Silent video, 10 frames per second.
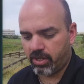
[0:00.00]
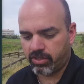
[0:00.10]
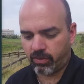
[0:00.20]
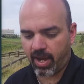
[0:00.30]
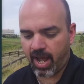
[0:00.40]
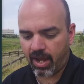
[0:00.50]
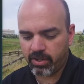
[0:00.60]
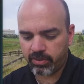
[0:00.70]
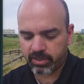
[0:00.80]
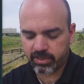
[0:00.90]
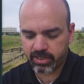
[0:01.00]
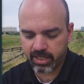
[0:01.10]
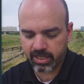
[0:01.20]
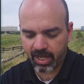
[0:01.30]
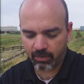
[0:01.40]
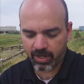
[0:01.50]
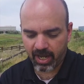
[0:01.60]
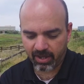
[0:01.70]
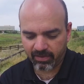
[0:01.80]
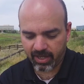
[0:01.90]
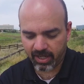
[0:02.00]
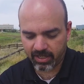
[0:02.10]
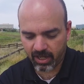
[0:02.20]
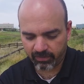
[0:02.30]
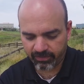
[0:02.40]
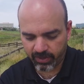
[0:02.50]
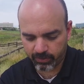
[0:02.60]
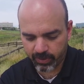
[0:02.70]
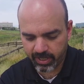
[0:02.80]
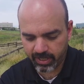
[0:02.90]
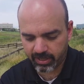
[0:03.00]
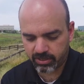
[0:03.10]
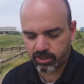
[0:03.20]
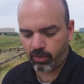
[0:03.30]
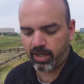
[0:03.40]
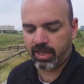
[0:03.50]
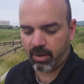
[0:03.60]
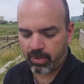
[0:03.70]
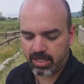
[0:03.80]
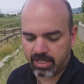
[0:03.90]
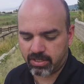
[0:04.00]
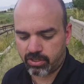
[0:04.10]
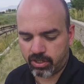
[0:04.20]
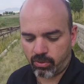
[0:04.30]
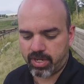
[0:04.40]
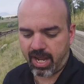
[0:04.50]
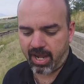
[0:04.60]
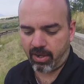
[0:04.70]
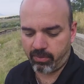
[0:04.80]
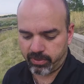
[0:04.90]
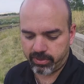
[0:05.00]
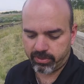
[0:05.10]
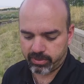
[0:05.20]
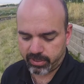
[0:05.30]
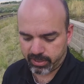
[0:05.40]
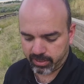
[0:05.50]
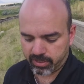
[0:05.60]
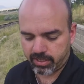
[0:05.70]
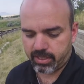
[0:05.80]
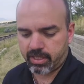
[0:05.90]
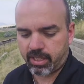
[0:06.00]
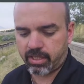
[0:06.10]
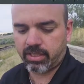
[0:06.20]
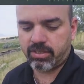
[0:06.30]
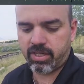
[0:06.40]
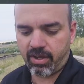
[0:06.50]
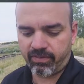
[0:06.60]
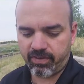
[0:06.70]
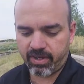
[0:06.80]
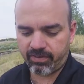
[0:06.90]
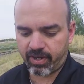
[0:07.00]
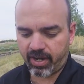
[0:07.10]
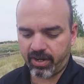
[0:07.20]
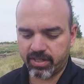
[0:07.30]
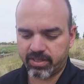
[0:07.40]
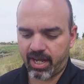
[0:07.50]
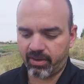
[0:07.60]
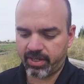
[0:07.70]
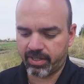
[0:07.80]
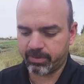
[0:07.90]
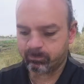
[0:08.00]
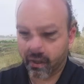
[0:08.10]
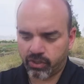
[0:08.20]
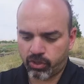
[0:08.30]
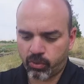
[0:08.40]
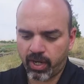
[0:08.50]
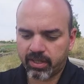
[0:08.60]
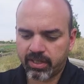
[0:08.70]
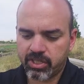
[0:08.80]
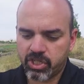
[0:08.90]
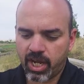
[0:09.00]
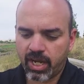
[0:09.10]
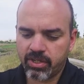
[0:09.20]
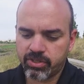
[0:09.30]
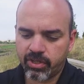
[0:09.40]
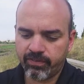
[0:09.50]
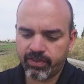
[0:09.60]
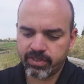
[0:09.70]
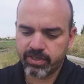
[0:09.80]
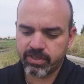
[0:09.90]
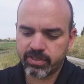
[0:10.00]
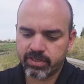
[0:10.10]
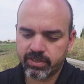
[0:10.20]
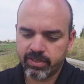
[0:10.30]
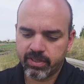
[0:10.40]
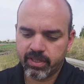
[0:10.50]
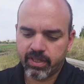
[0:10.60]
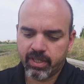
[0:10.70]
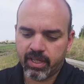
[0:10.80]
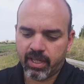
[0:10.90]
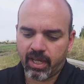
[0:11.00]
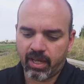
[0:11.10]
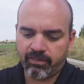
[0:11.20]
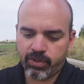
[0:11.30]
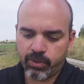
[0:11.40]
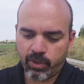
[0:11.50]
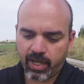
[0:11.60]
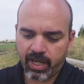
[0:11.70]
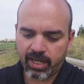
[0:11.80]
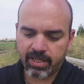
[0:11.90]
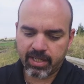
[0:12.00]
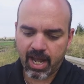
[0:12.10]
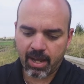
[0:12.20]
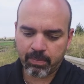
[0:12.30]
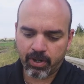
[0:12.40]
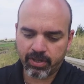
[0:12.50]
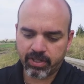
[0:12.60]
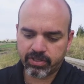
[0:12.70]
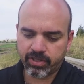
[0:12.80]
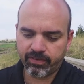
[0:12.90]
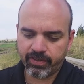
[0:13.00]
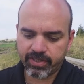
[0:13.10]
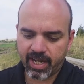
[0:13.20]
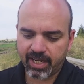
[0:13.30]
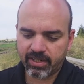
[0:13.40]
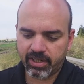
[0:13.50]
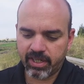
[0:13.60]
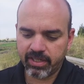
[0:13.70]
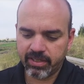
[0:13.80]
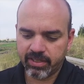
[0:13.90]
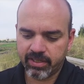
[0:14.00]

So now you can see that we have a cut fill reading showing that we need to go down in these different areas out here. To quickly change surfaces, if you go ahead and tap on the surface icon,